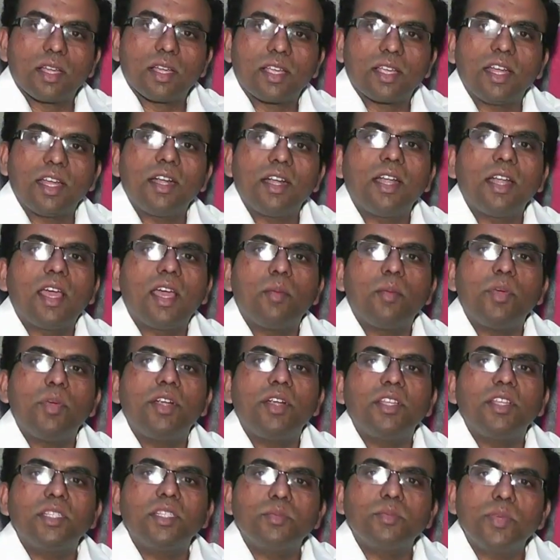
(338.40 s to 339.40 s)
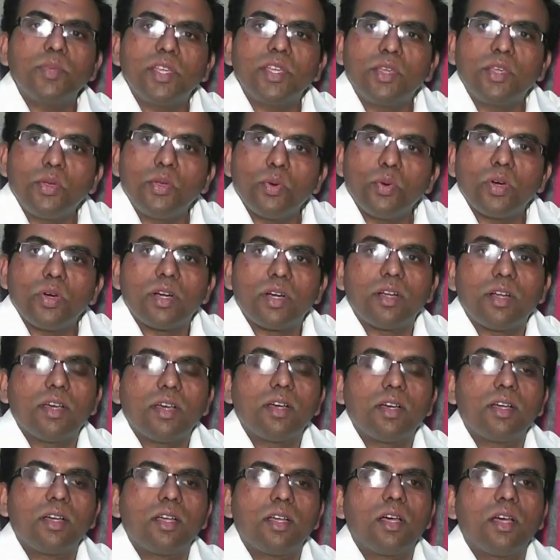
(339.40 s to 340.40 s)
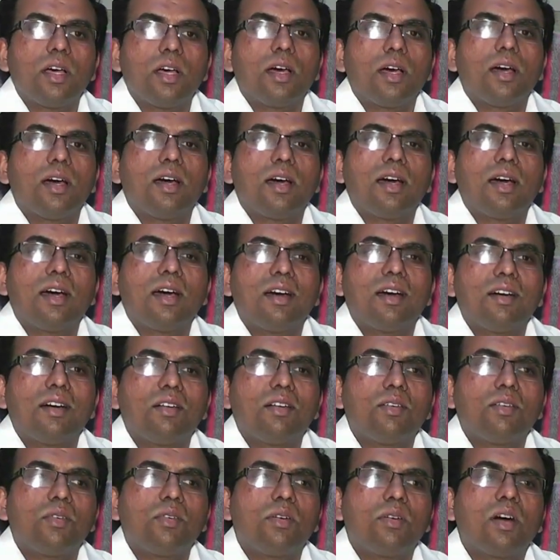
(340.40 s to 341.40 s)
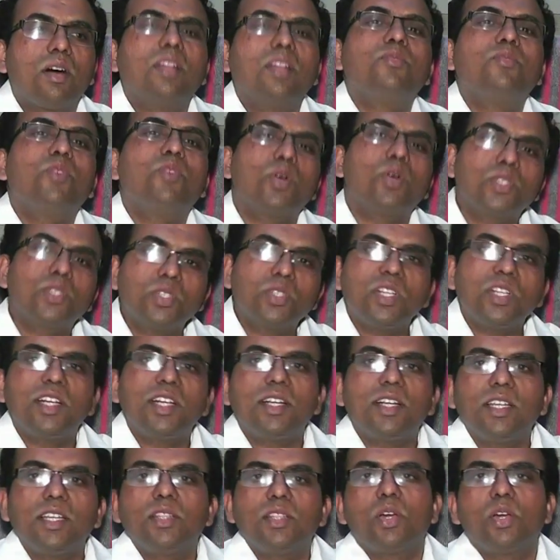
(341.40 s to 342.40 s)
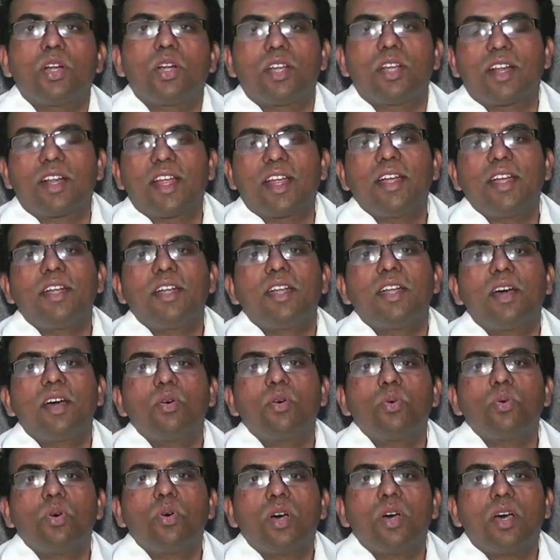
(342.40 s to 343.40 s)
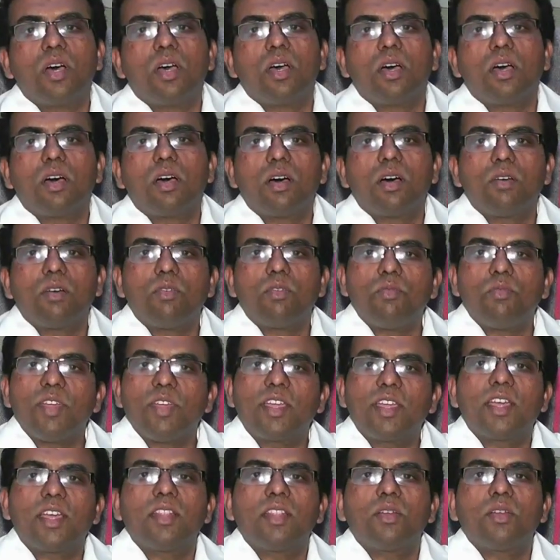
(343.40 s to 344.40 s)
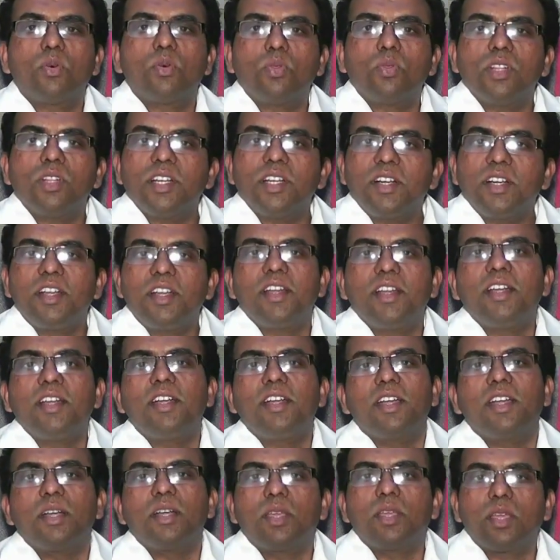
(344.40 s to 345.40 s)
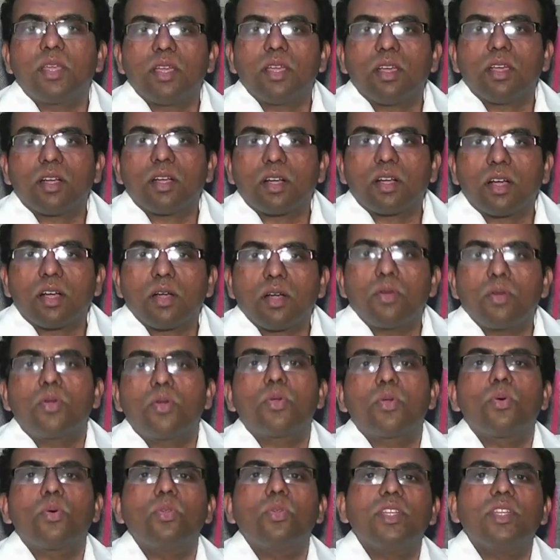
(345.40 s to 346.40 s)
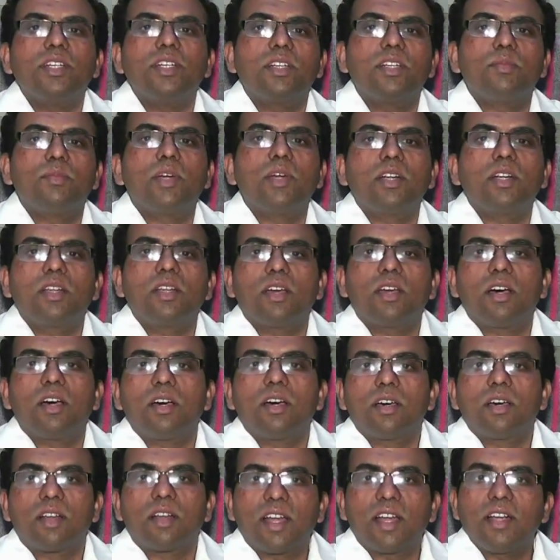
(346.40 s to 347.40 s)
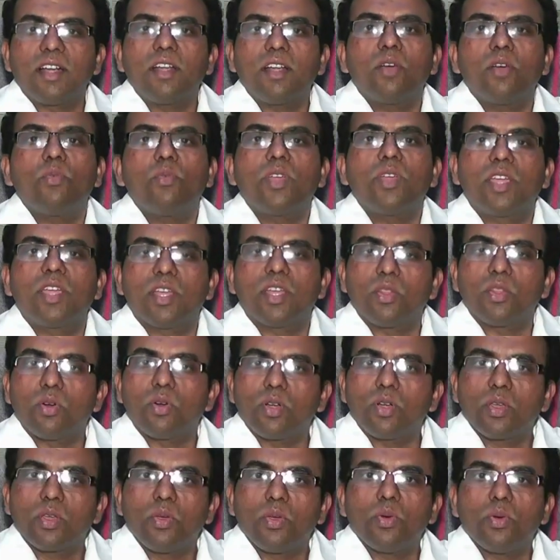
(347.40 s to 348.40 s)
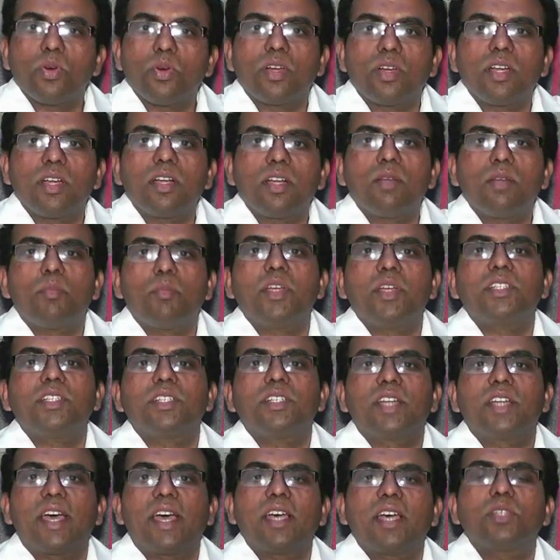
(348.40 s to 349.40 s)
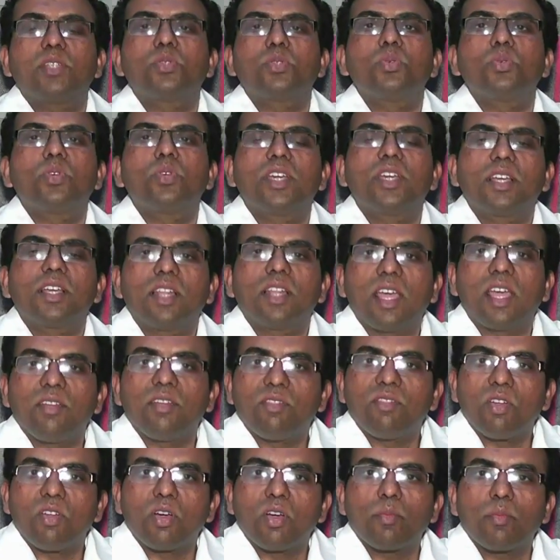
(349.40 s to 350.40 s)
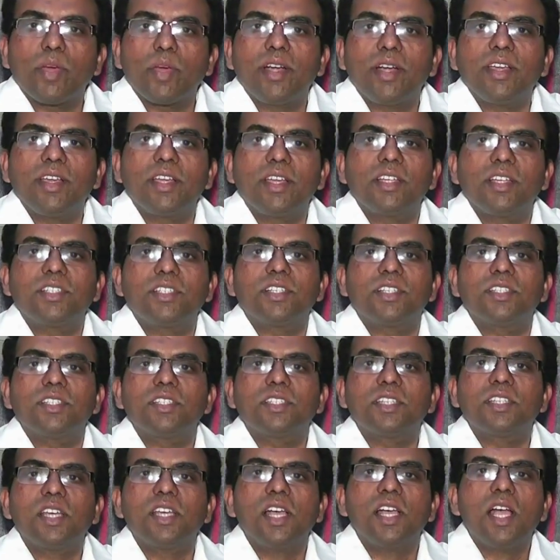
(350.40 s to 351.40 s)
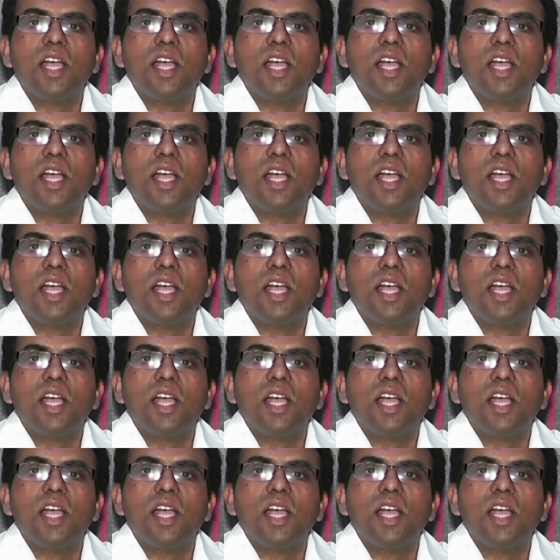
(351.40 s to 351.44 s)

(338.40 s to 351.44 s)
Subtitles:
Can diabetes be cured? Unfortunately not. Right now we can only treat and control it, but right now we cannot cure it. Patient has to take lifelong medications.